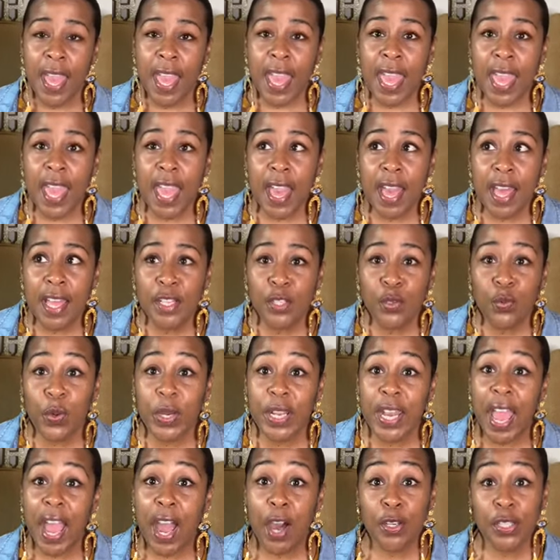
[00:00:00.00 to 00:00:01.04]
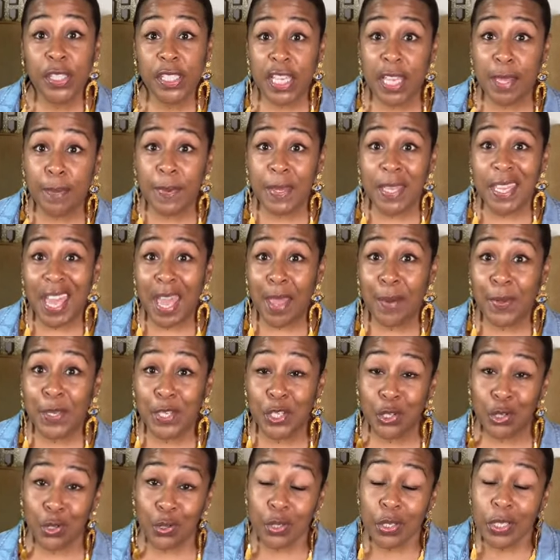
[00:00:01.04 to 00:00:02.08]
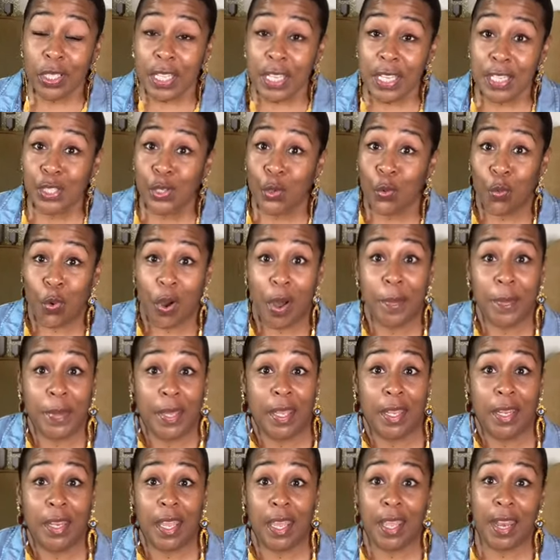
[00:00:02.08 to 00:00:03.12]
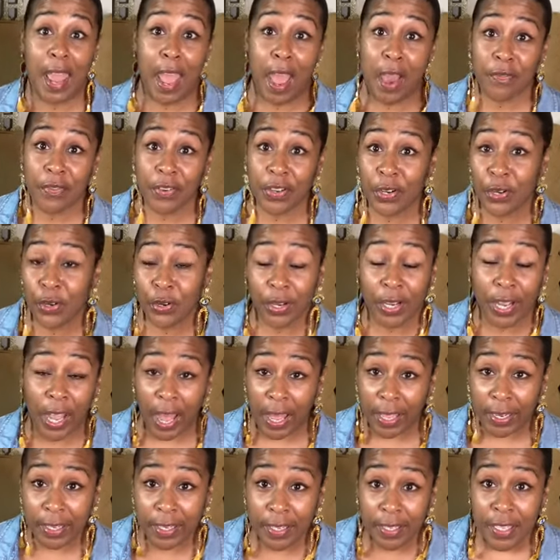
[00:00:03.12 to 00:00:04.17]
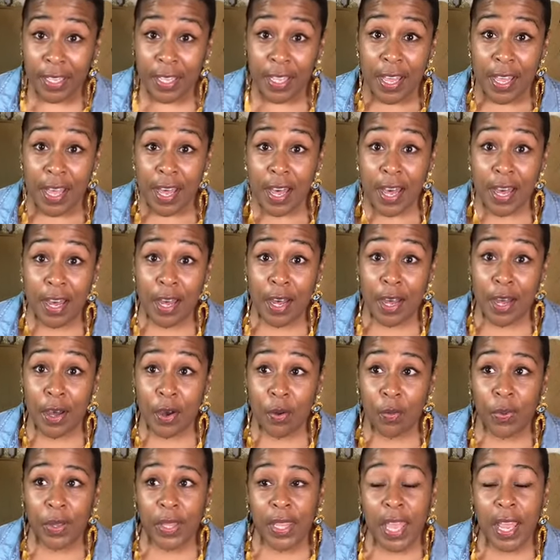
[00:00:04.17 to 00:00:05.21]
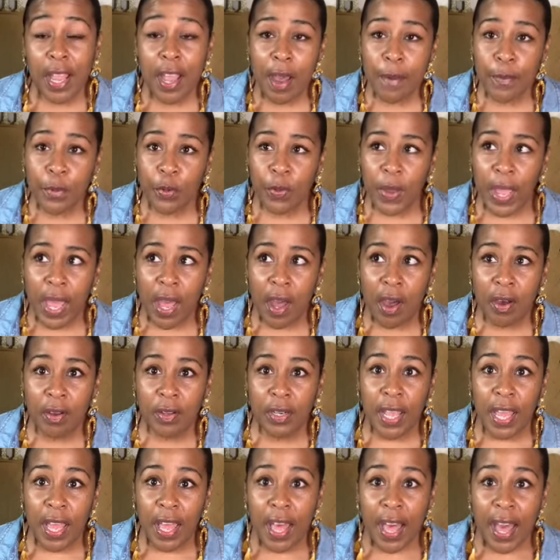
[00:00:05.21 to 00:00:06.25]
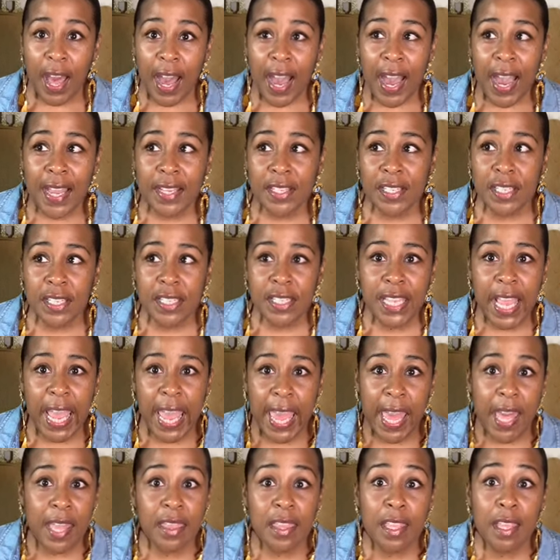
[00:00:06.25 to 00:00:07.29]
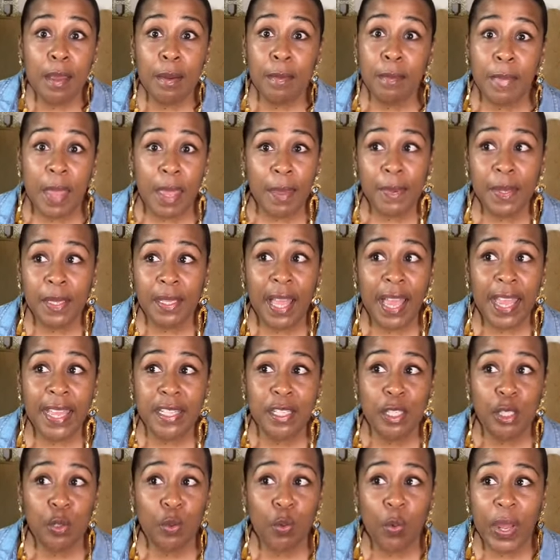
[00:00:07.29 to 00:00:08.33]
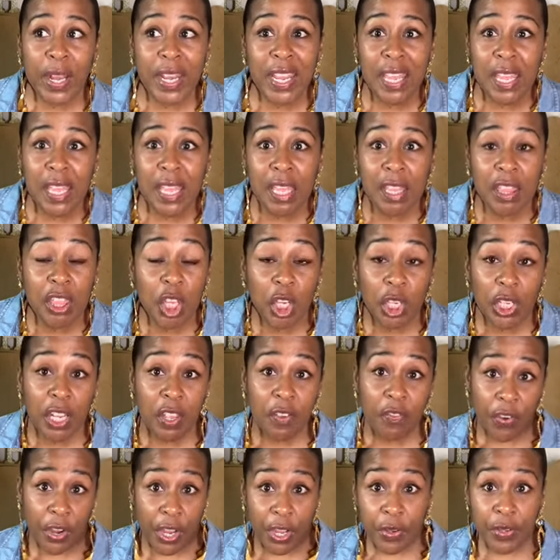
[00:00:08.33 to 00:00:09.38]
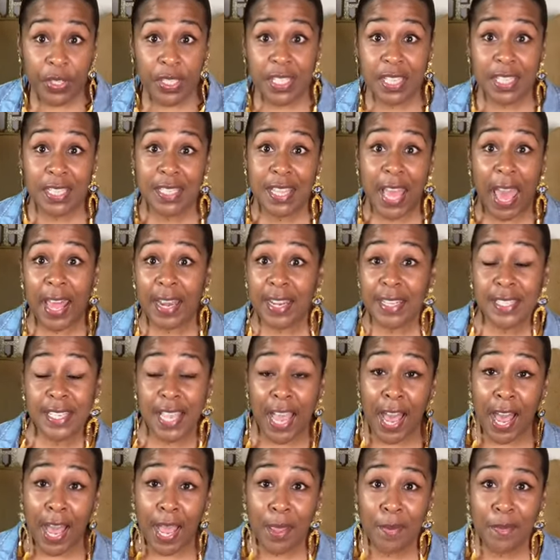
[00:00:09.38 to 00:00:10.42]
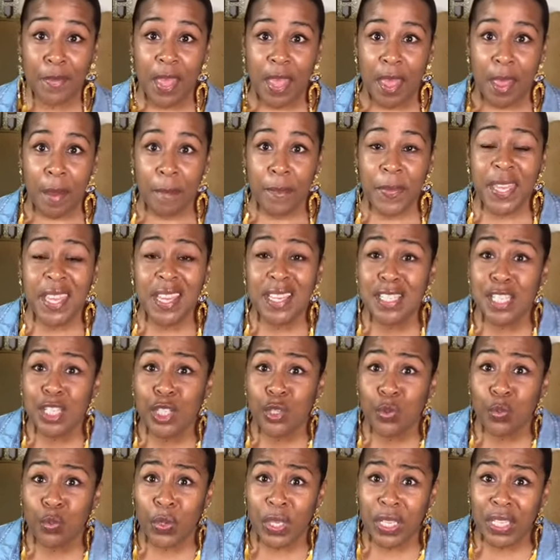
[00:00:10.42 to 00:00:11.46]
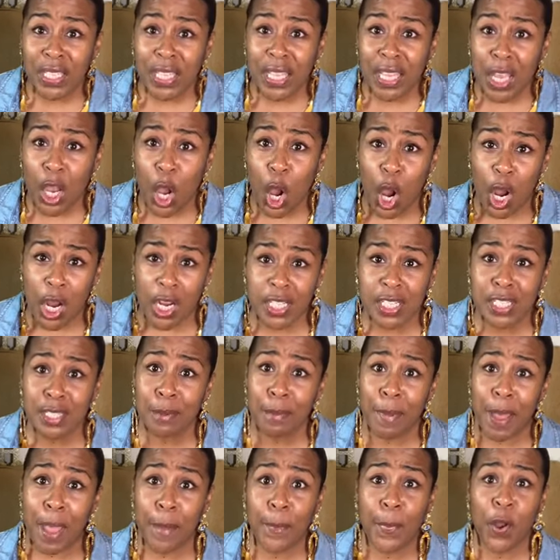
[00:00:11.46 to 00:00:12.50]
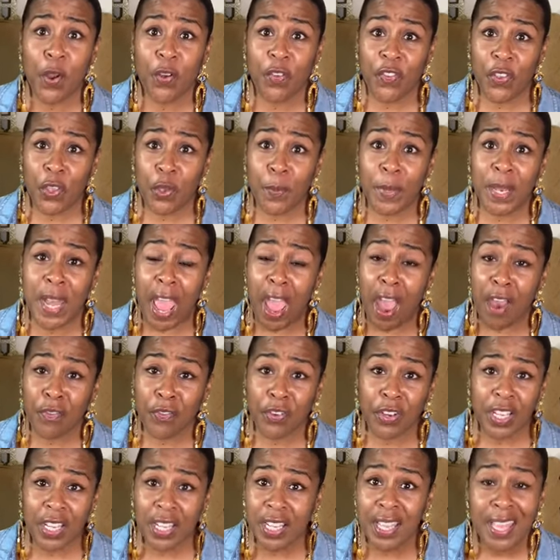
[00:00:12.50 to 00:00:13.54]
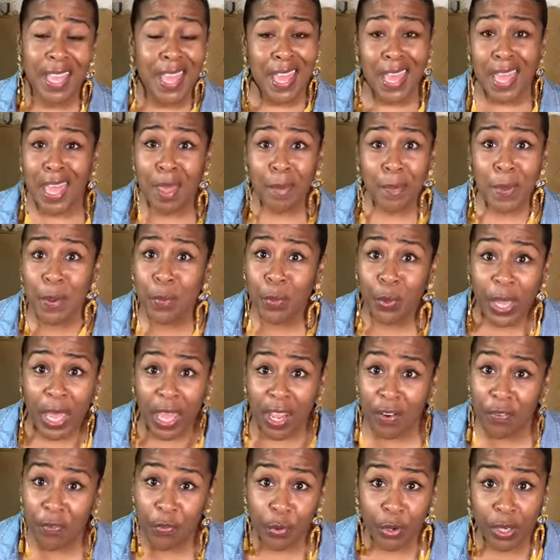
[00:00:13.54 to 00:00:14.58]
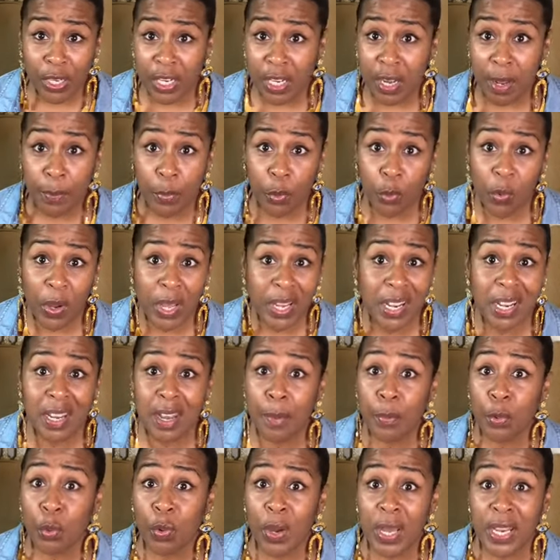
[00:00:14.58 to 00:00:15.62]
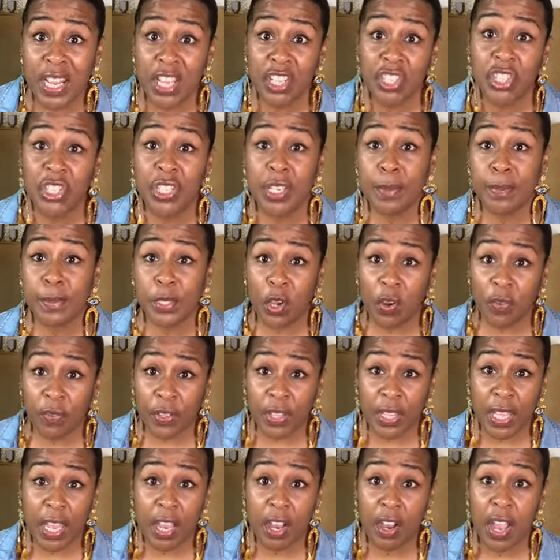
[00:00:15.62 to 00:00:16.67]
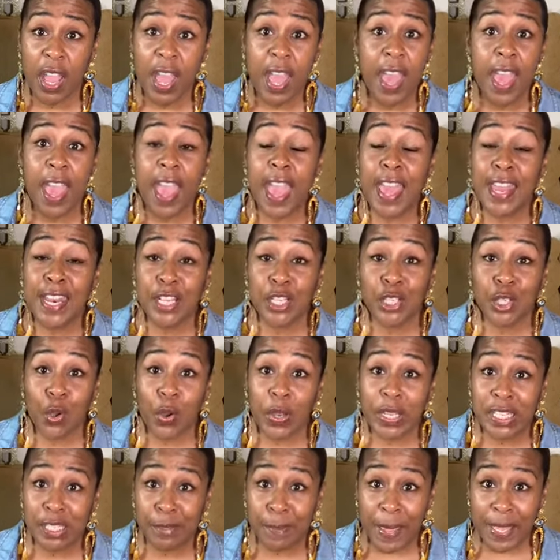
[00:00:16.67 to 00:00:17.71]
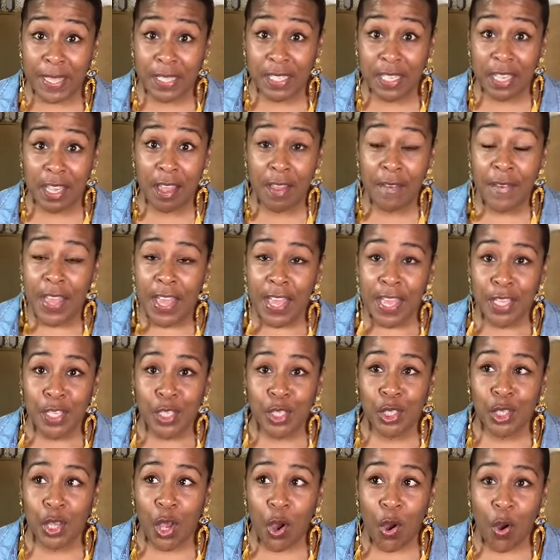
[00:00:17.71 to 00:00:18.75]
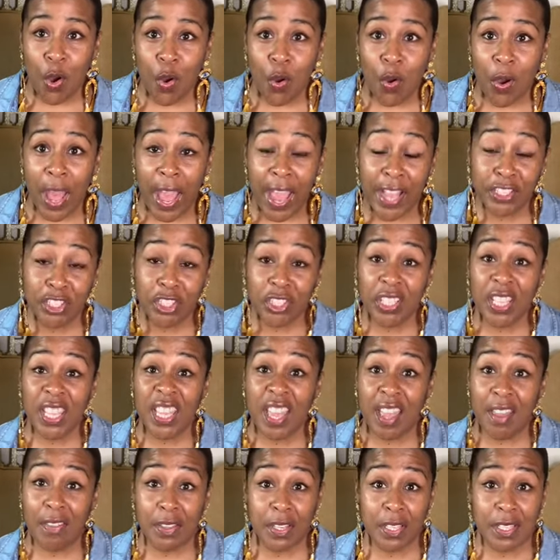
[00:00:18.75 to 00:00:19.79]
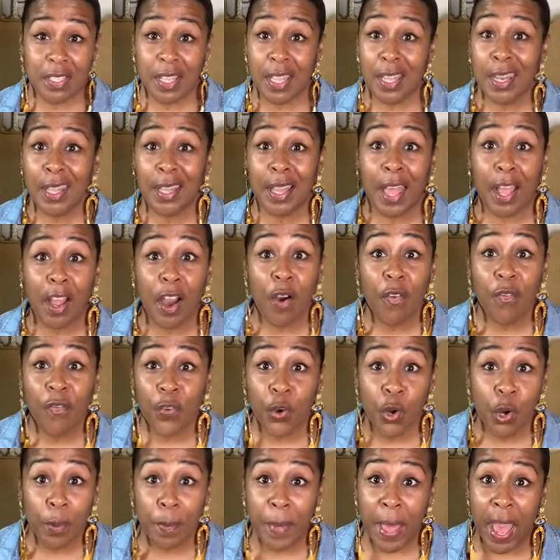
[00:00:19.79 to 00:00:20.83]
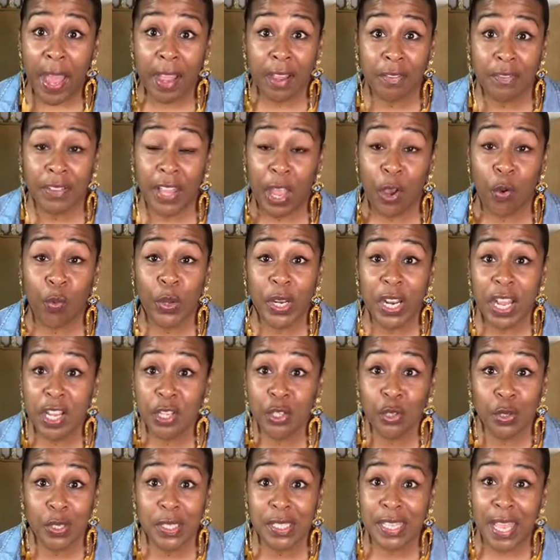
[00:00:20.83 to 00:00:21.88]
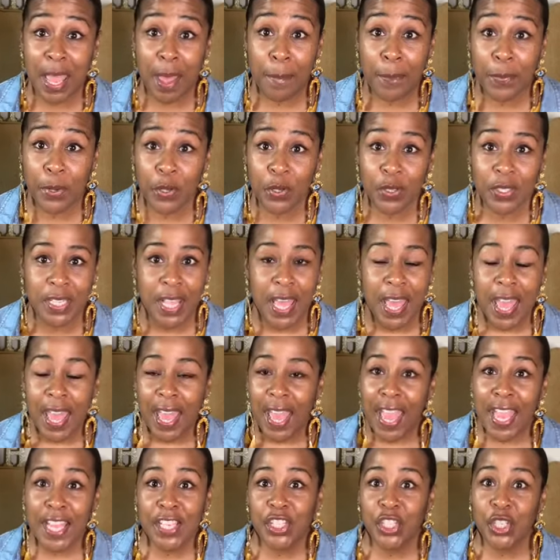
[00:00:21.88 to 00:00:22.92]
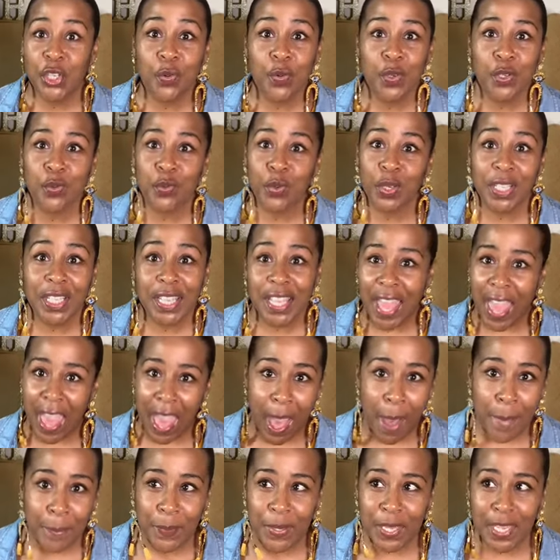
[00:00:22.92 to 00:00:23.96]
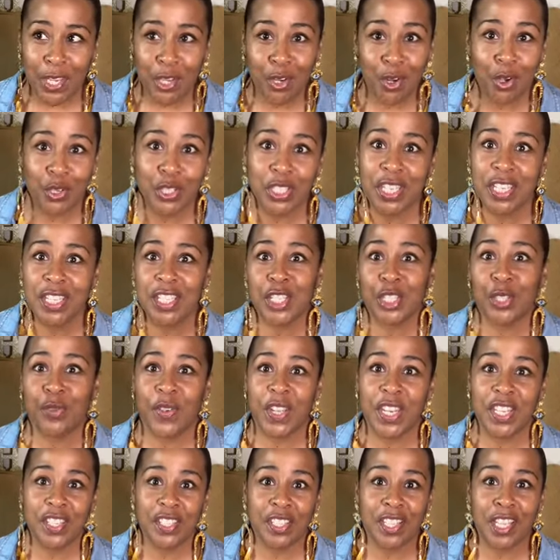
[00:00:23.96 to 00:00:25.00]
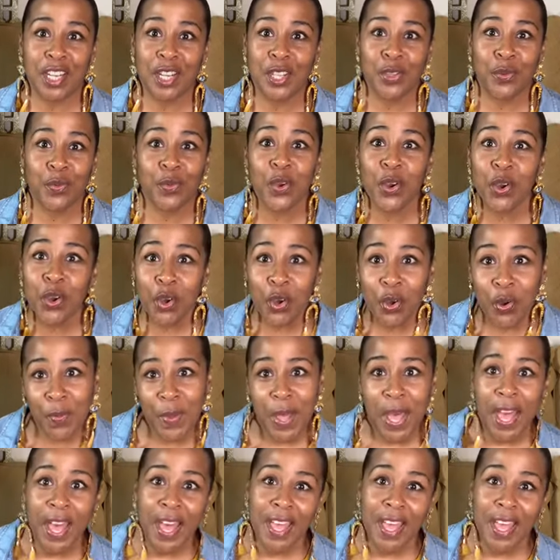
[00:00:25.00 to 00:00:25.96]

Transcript: And when housekeeping came, because usually it's a woman in Africa or Ghana, uh, when they come around, I just hand them maybe like 20, 30 fragrances at a time because it's really hard to buy perfume in Africa and people can't afford it, number one. And number one, it's shipped over there and it's so expensive. So I actually gave this lady like a full bag of like 100 samples and she was really happy. You know, she had just finished cleaning the room.